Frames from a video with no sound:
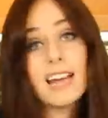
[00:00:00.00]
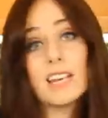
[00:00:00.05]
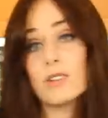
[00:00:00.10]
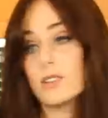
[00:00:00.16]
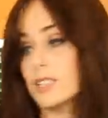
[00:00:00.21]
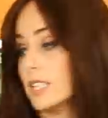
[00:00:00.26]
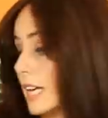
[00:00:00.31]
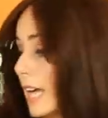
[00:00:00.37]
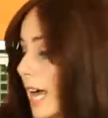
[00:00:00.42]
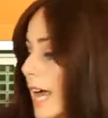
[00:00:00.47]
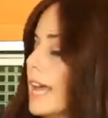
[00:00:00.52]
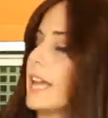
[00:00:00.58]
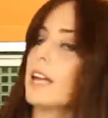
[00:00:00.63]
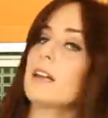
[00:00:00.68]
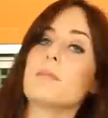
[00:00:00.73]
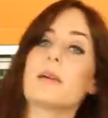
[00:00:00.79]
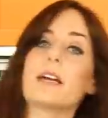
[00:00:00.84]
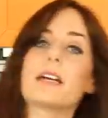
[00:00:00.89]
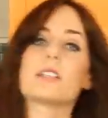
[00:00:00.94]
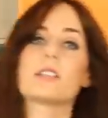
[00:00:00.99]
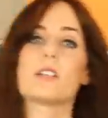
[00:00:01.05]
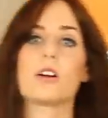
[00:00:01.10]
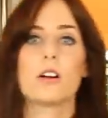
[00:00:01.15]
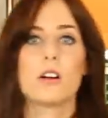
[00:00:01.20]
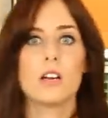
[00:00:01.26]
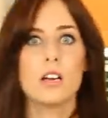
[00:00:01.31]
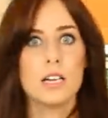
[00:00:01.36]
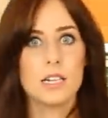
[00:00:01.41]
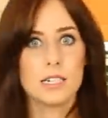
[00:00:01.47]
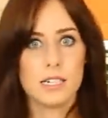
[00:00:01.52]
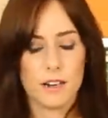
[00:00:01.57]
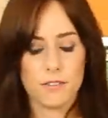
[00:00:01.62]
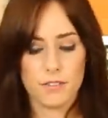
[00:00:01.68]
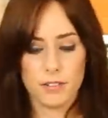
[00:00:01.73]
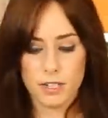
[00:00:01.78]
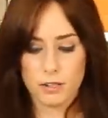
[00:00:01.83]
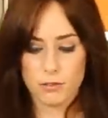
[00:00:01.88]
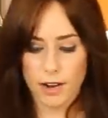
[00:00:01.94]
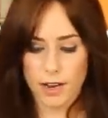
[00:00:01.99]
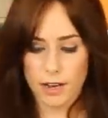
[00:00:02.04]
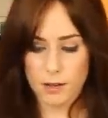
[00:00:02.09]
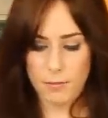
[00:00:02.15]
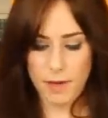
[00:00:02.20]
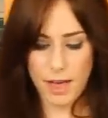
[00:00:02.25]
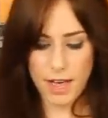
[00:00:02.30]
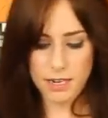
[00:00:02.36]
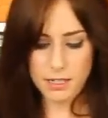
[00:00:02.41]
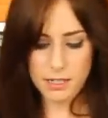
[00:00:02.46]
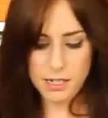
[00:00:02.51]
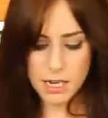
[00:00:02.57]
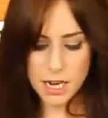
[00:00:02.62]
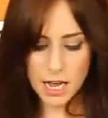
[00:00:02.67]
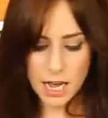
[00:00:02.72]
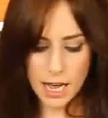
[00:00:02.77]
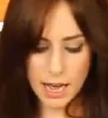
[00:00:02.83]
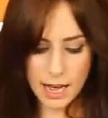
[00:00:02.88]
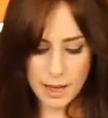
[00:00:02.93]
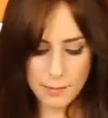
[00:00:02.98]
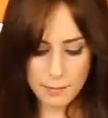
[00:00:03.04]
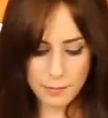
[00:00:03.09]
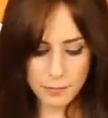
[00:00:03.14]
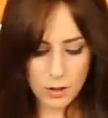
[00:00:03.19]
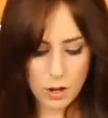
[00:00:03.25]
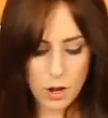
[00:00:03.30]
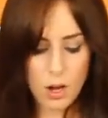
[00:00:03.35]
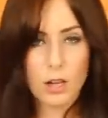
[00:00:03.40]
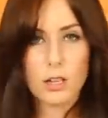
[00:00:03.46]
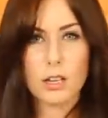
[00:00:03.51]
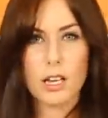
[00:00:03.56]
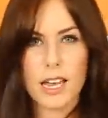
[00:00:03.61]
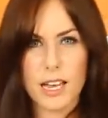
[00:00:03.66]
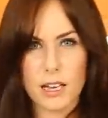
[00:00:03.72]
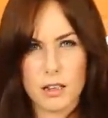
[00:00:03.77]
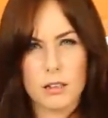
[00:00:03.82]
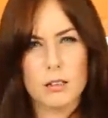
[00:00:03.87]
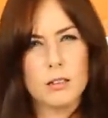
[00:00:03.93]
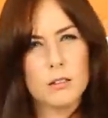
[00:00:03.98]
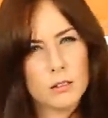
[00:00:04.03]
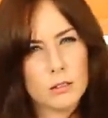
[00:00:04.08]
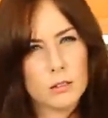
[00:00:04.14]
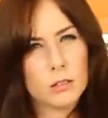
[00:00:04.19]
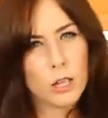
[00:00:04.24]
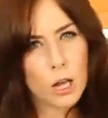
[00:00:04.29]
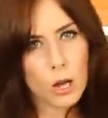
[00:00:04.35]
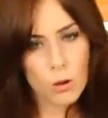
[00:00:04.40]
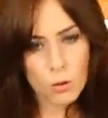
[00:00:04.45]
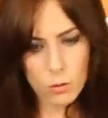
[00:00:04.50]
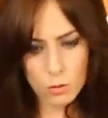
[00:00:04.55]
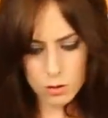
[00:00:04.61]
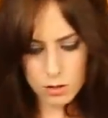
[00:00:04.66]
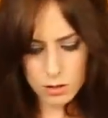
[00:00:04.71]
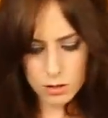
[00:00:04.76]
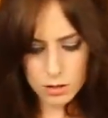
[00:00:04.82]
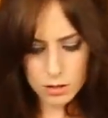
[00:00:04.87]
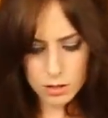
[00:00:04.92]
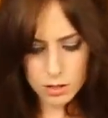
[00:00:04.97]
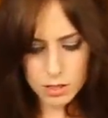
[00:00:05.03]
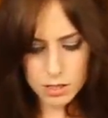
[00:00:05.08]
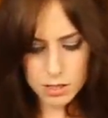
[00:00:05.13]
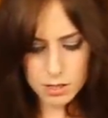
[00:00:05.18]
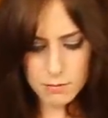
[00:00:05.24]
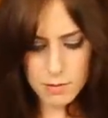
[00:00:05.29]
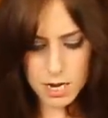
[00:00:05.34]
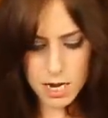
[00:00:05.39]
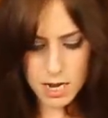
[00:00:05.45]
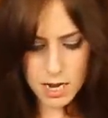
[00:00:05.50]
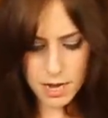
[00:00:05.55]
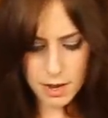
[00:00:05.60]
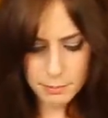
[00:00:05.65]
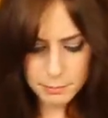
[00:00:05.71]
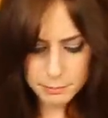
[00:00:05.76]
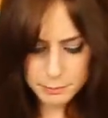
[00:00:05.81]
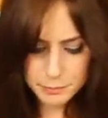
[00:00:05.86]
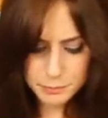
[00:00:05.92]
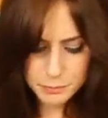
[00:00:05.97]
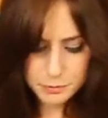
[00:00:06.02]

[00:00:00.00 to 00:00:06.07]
and using a hand mixer, definitely recommend um, on like low to medium.